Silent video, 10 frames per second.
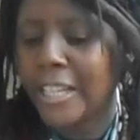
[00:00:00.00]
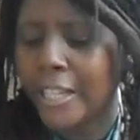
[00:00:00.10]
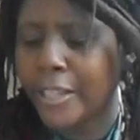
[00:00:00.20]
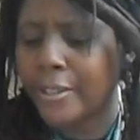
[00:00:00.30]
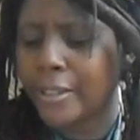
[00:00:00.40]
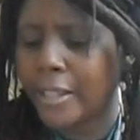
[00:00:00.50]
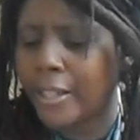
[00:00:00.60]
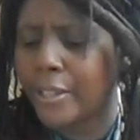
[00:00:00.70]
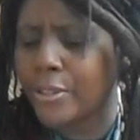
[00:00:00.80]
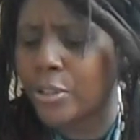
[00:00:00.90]
It,
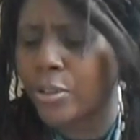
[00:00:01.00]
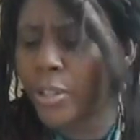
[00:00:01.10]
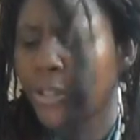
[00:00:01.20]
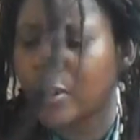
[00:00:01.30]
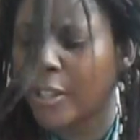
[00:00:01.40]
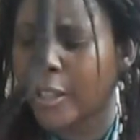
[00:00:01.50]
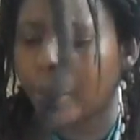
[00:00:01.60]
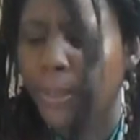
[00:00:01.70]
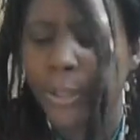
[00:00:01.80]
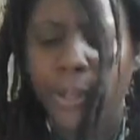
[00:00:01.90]
it is a tradition that
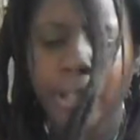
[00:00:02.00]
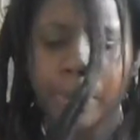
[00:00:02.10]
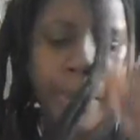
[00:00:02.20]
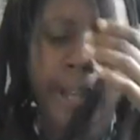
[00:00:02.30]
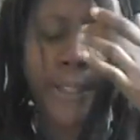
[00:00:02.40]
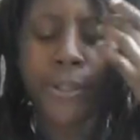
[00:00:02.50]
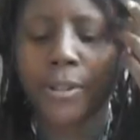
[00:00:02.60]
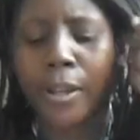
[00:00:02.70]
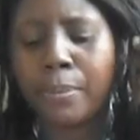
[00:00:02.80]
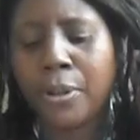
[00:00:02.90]
can be traced back to
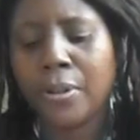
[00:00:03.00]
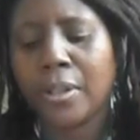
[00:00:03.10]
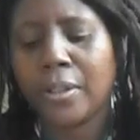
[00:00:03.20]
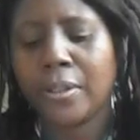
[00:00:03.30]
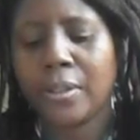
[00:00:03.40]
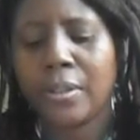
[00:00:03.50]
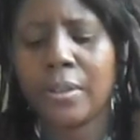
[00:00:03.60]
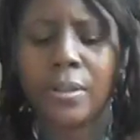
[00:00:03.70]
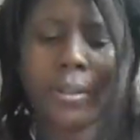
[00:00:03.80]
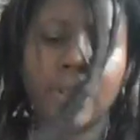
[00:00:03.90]
Siberia.
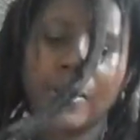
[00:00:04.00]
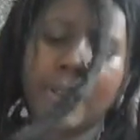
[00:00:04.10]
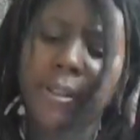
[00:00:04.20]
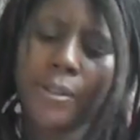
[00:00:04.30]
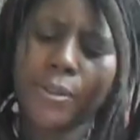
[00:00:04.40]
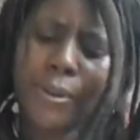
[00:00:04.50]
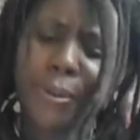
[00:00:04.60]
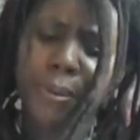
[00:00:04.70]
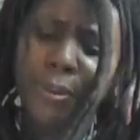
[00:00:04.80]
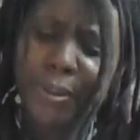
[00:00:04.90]

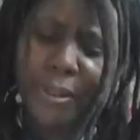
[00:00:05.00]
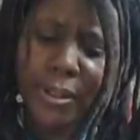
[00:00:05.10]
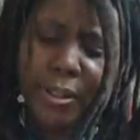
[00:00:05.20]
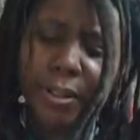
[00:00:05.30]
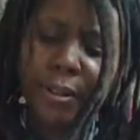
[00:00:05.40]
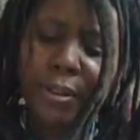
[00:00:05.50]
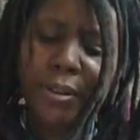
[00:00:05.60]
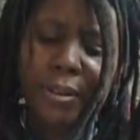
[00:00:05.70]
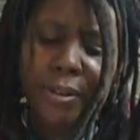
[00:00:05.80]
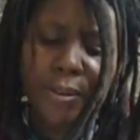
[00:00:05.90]
So,
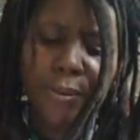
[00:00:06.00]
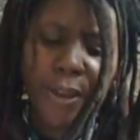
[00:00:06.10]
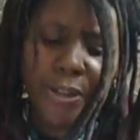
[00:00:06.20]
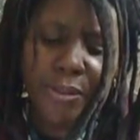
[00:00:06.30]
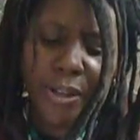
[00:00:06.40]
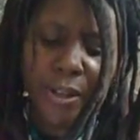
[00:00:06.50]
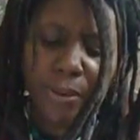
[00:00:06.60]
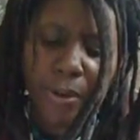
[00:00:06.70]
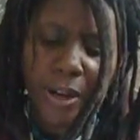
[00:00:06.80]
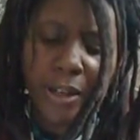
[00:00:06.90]
fascinating,
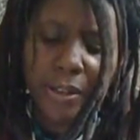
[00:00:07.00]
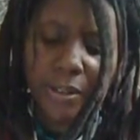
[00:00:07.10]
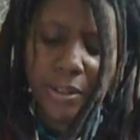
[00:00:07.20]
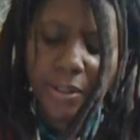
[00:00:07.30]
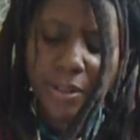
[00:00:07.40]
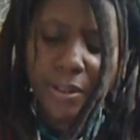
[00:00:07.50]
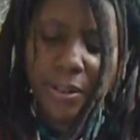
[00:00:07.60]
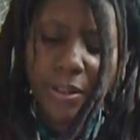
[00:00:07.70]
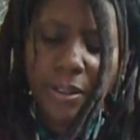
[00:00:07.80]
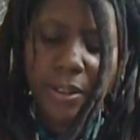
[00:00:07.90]
right?
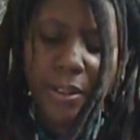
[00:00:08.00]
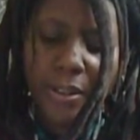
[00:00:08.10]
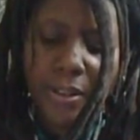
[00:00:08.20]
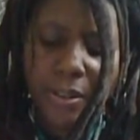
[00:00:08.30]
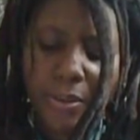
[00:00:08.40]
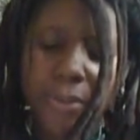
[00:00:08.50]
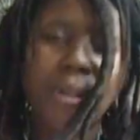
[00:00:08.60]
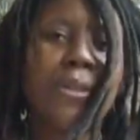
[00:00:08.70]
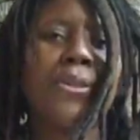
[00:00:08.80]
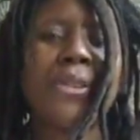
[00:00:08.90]

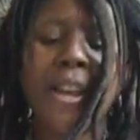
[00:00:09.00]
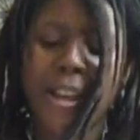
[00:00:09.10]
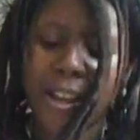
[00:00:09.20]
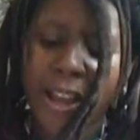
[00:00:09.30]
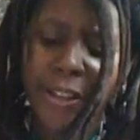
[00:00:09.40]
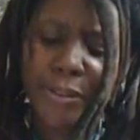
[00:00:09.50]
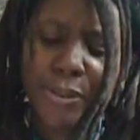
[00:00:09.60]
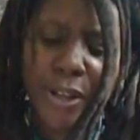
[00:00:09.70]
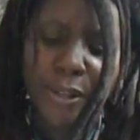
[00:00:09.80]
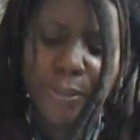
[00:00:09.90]
Wouldn't you say? I'd
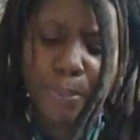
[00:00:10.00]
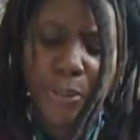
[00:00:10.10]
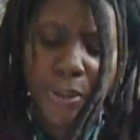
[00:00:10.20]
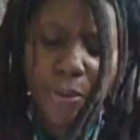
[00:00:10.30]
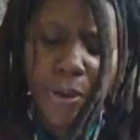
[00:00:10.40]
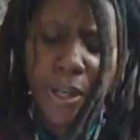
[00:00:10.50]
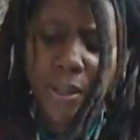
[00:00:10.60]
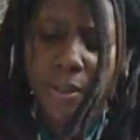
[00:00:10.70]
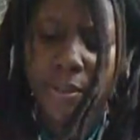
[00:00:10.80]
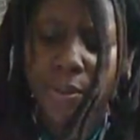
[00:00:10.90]
say it's
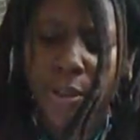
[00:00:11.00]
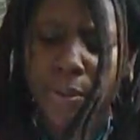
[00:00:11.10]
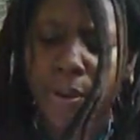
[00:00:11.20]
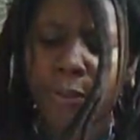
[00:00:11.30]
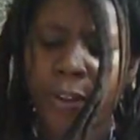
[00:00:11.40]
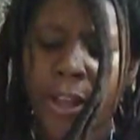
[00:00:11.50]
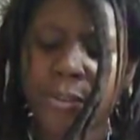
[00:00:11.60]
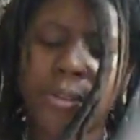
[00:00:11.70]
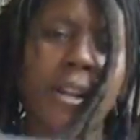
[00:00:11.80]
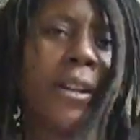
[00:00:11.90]
quite darn right
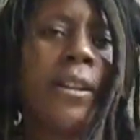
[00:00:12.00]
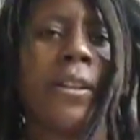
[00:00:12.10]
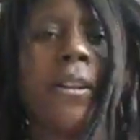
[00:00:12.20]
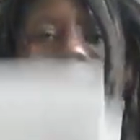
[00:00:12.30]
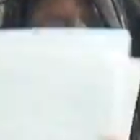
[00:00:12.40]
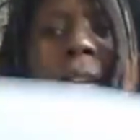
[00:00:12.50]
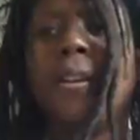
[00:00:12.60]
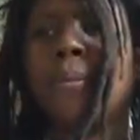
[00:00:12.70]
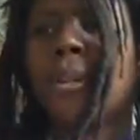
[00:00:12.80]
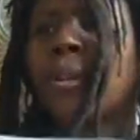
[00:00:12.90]
fascinating
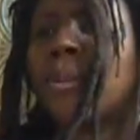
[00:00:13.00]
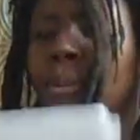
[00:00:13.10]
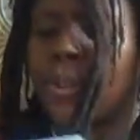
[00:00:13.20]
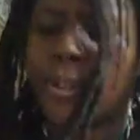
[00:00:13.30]
because